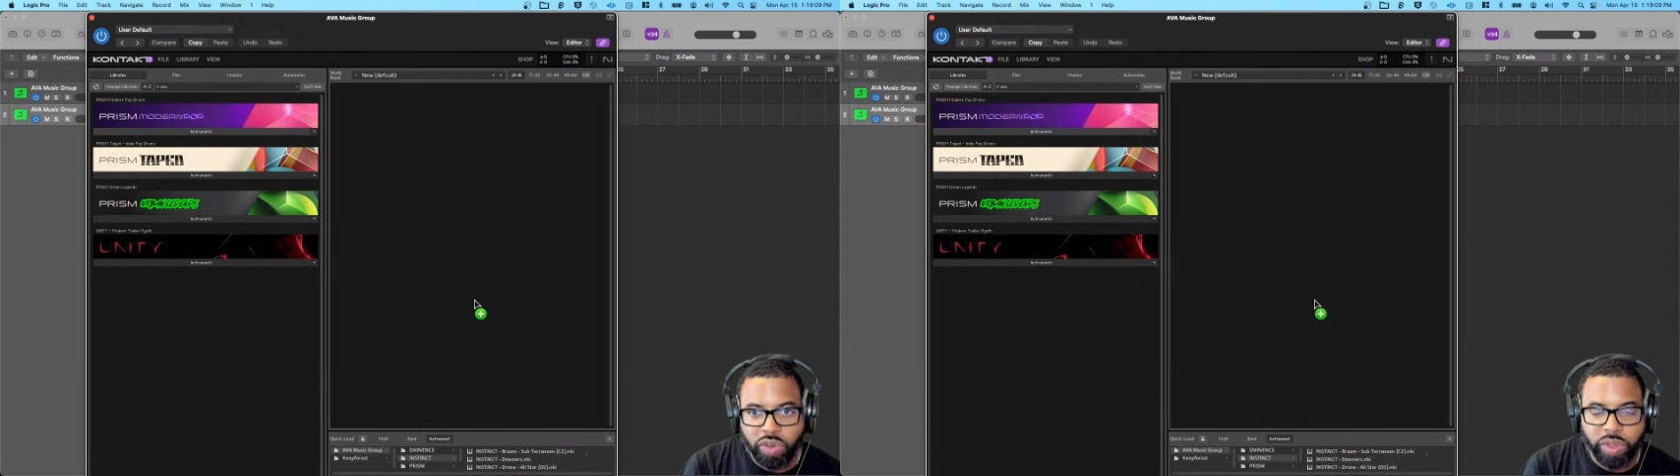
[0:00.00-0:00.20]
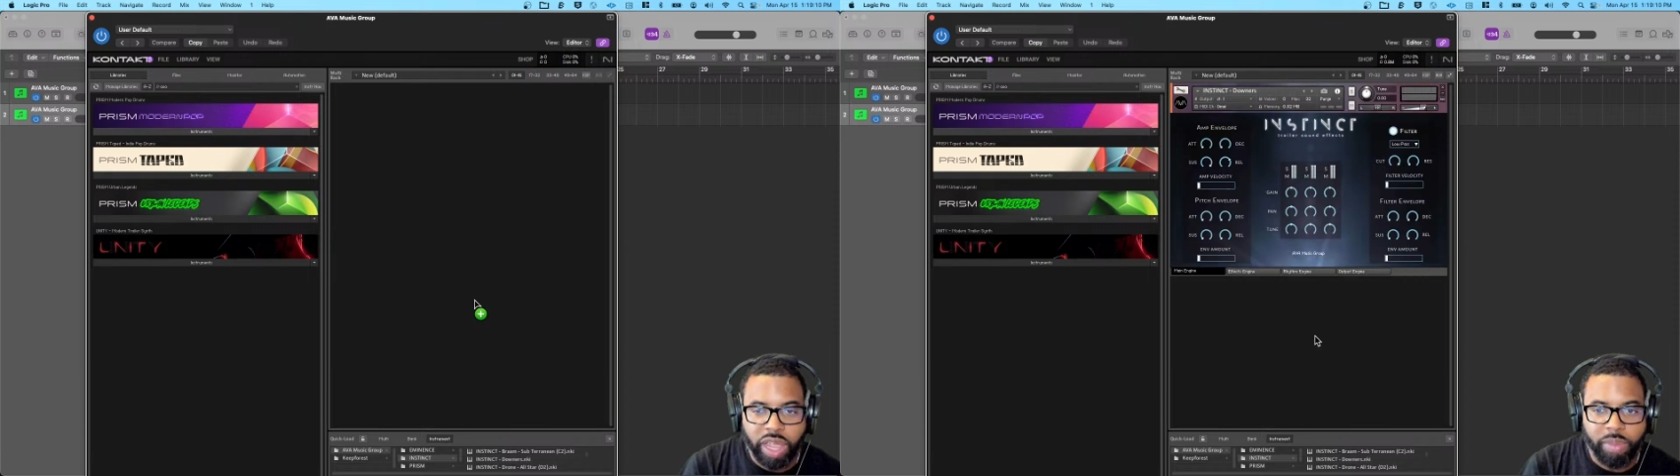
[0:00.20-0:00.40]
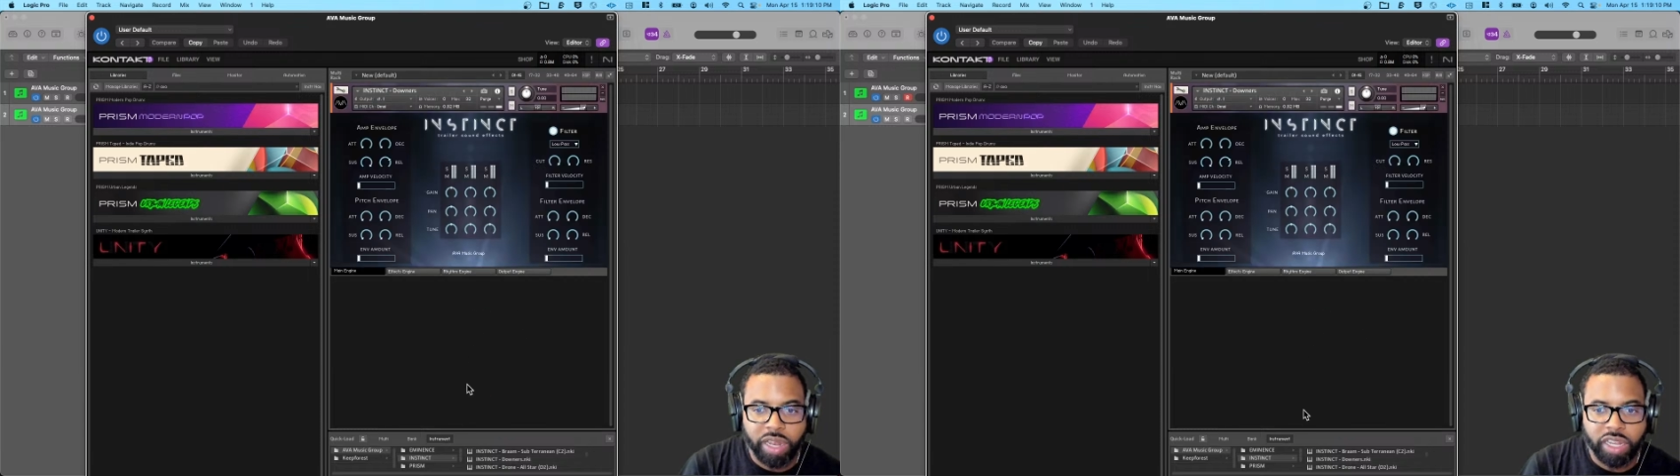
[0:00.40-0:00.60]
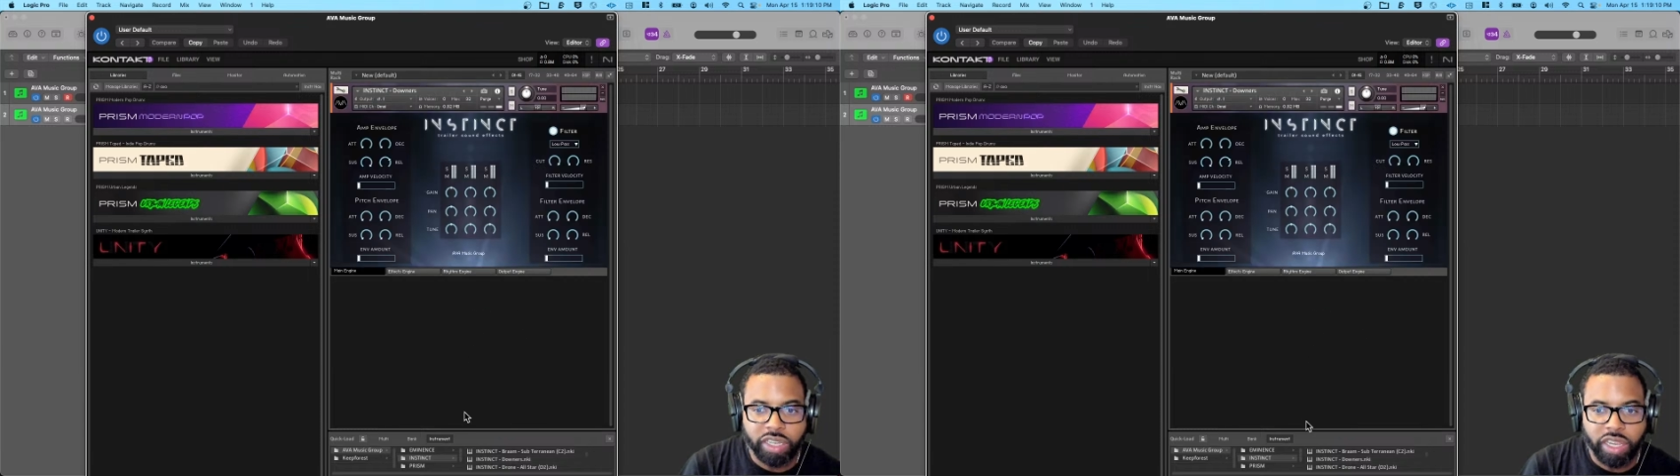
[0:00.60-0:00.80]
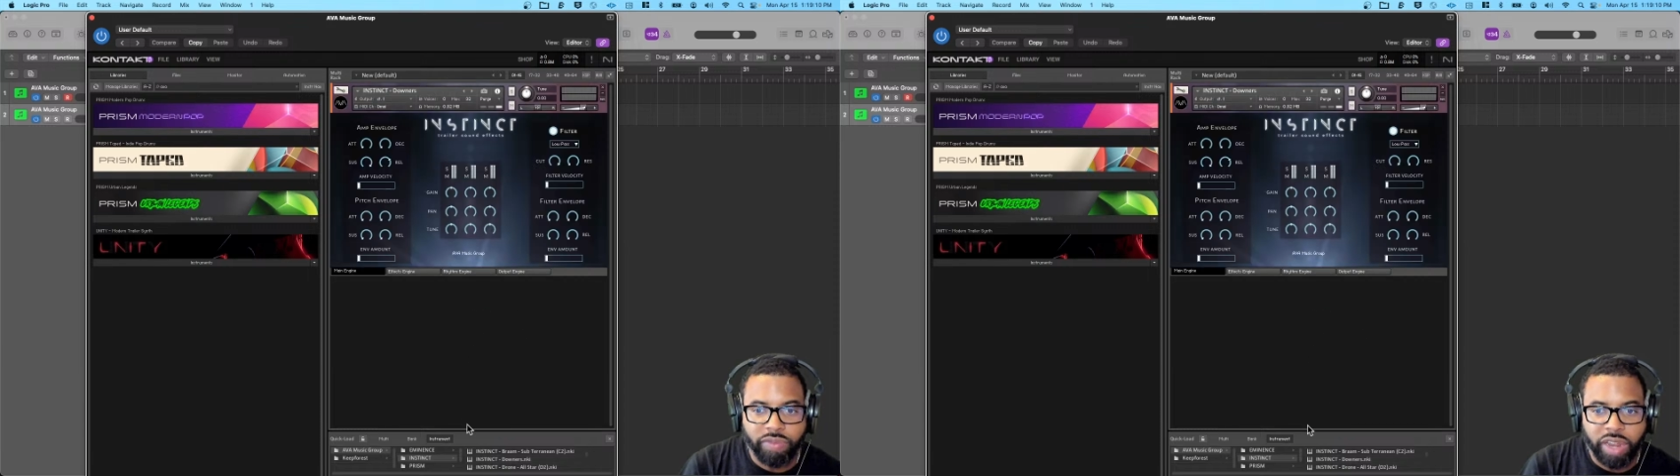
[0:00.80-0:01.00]
came in.
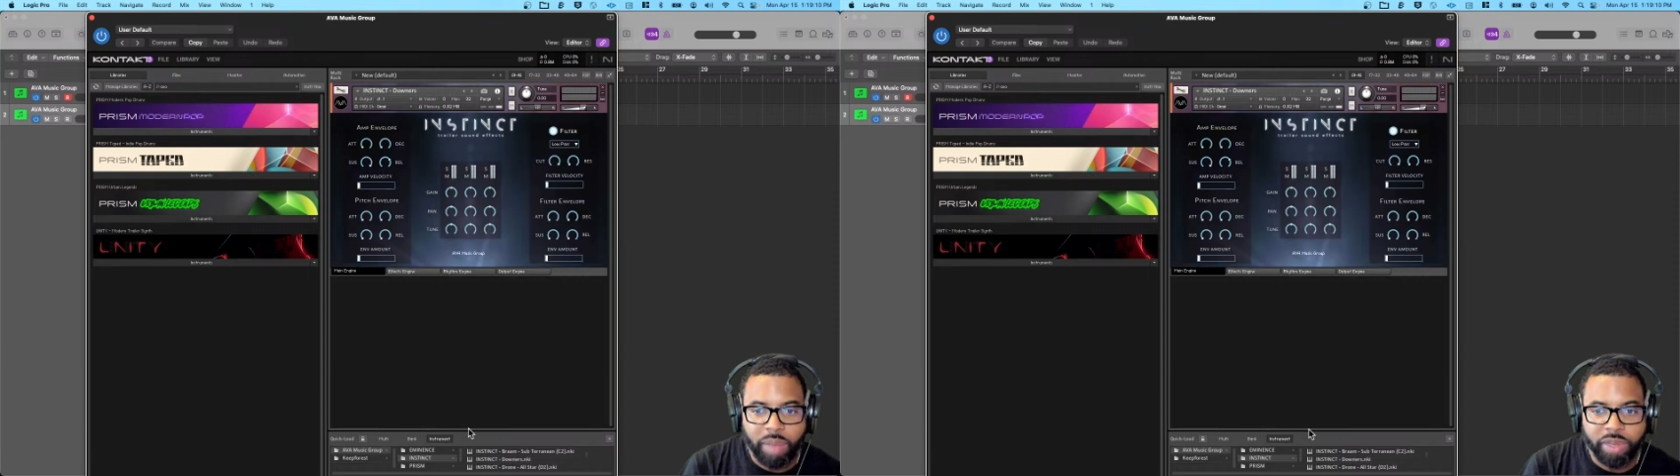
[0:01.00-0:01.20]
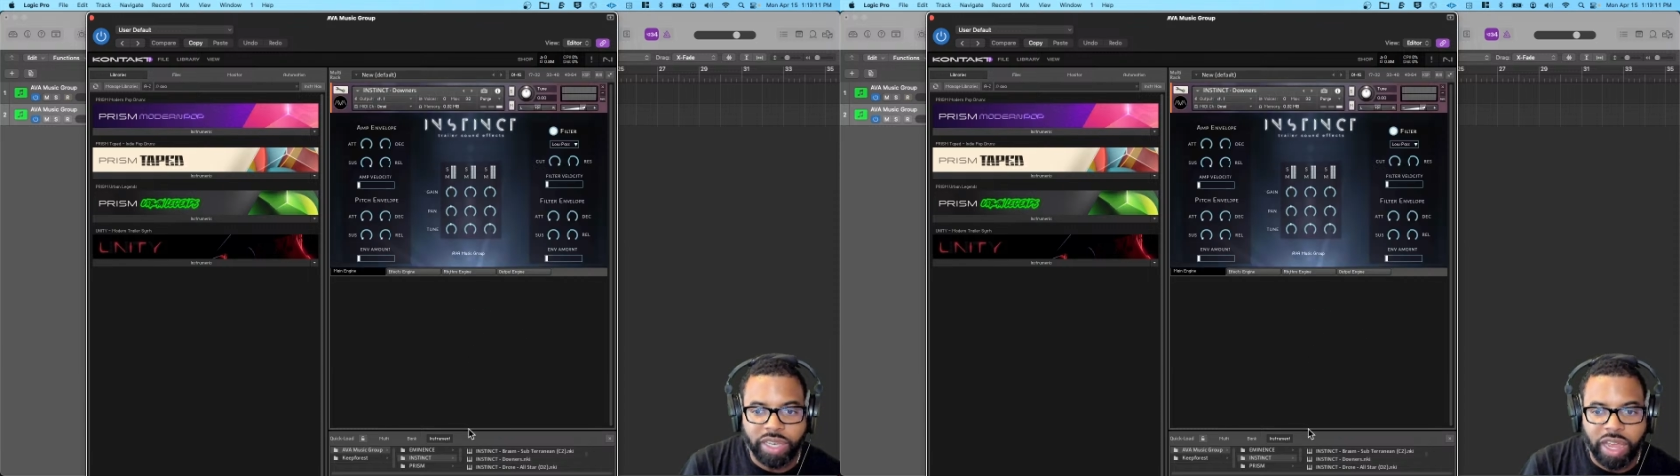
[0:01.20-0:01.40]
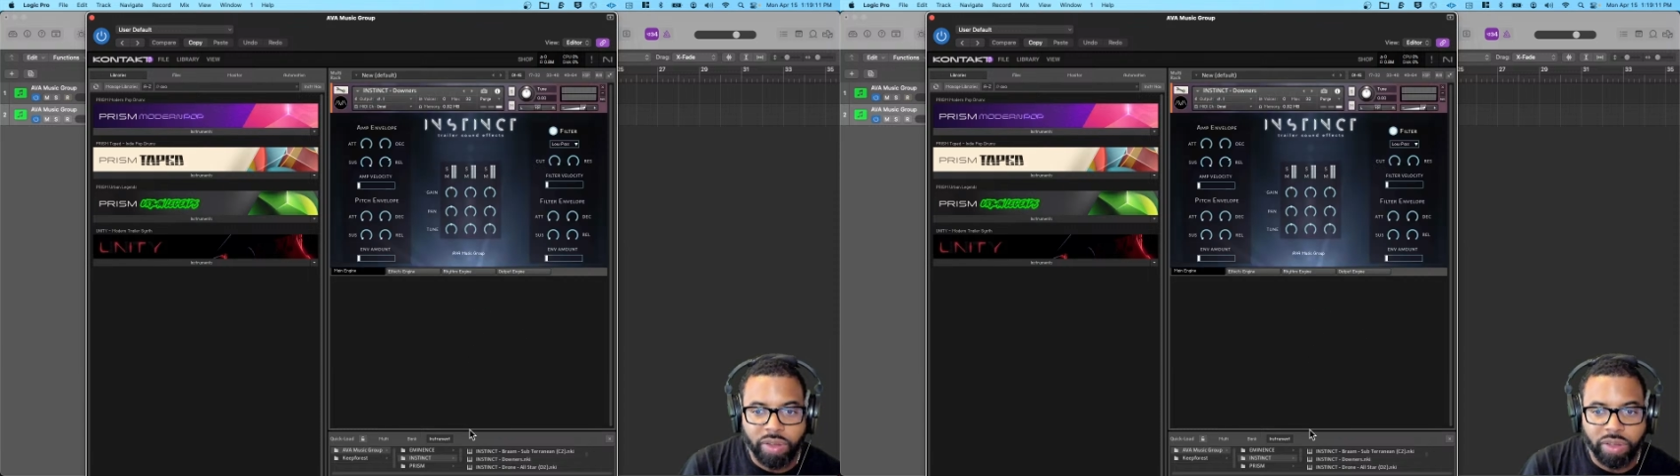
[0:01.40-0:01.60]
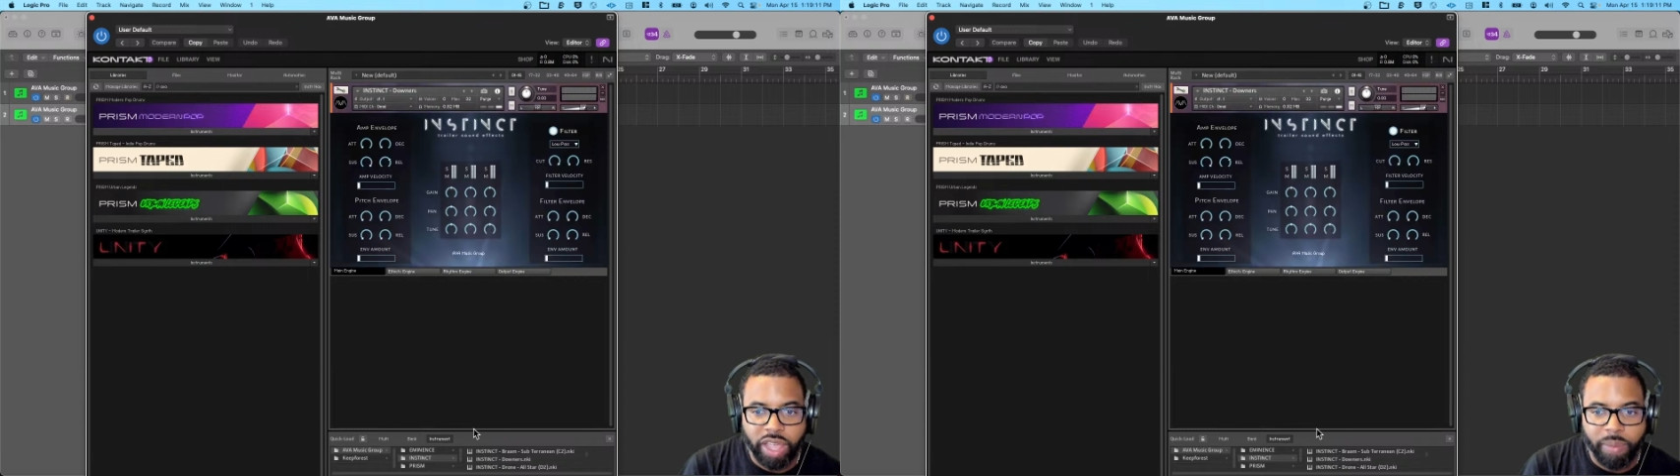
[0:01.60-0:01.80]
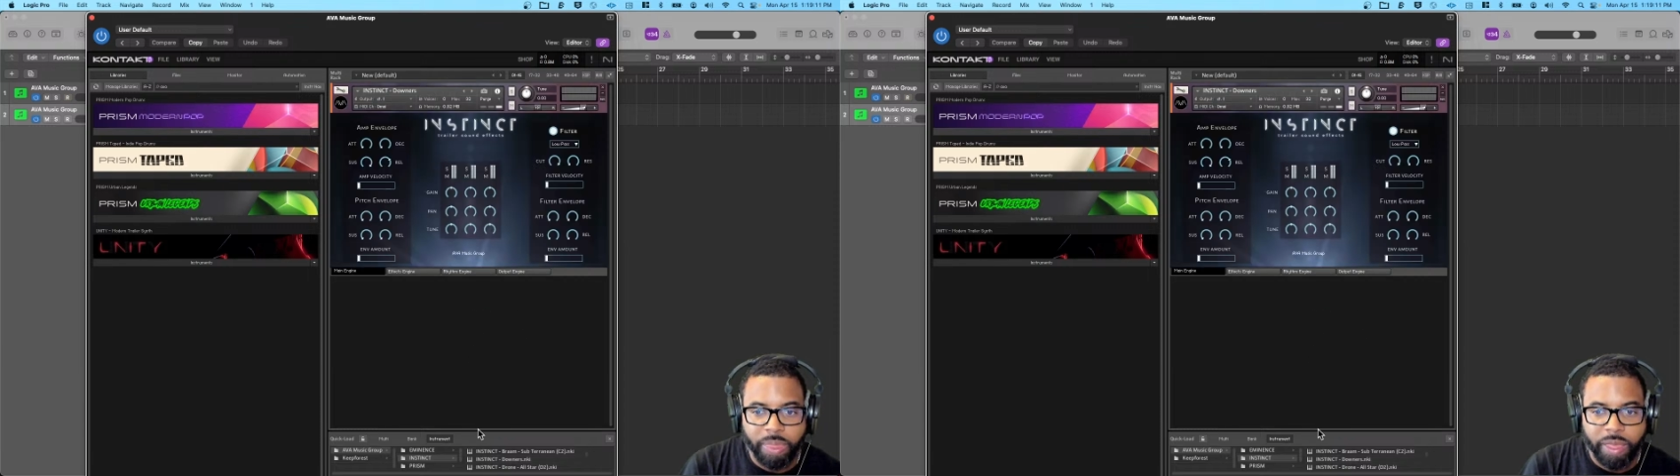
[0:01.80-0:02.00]
Let's see if it happens now. Okay.